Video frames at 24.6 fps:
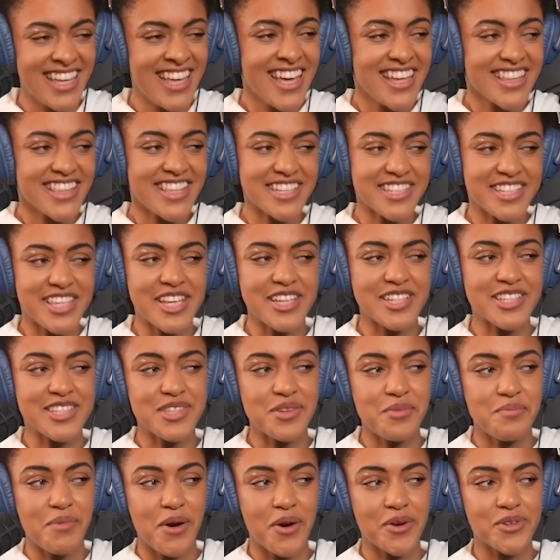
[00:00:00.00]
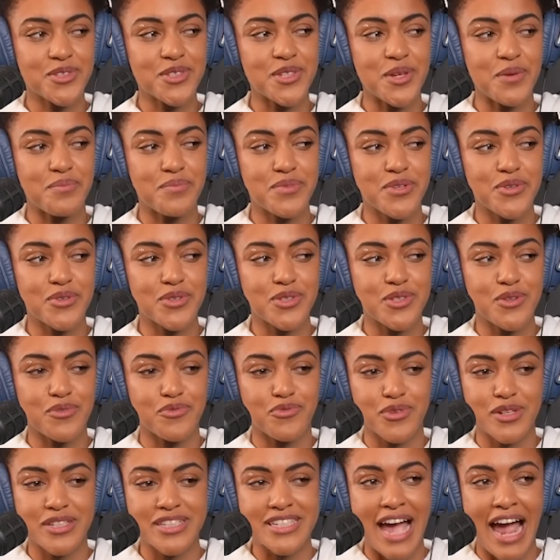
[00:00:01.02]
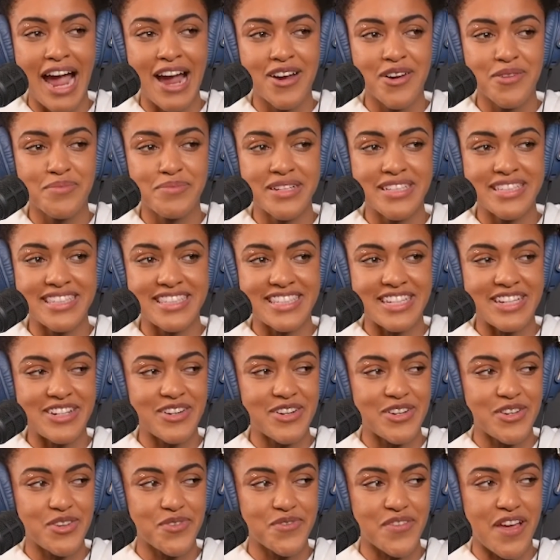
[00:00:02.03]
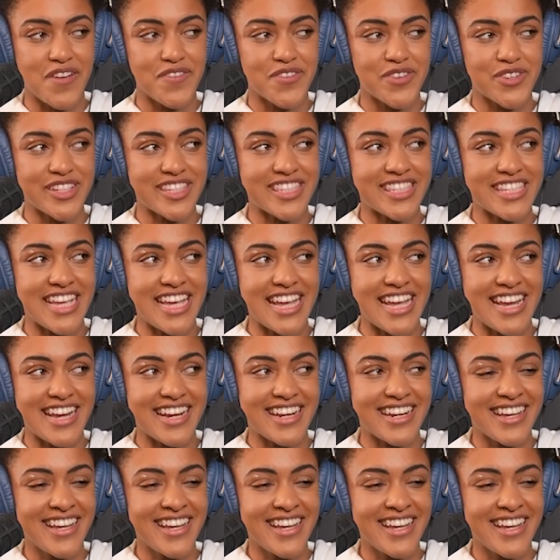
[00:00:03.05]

This is the most abusive retirement center you've ever seen.